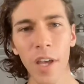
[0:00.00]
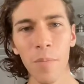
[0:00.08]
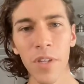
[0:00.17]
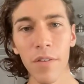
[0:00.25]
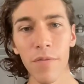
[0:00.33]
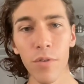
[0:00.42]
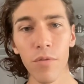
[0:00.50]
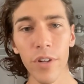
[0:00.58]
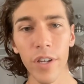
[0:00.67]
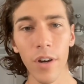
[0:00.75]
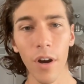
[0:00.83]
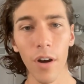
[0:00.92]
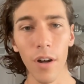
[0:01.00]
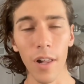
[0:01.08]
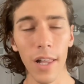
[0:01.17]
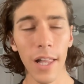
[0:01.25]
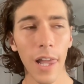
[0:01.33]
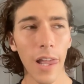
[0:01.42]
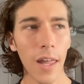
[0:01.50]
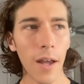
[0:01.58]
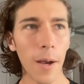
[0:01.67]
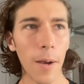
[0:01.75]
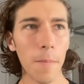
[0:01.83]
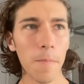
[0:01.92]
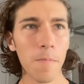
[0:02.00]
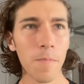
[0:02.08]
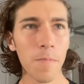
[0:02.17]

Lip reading: me if you recall, um,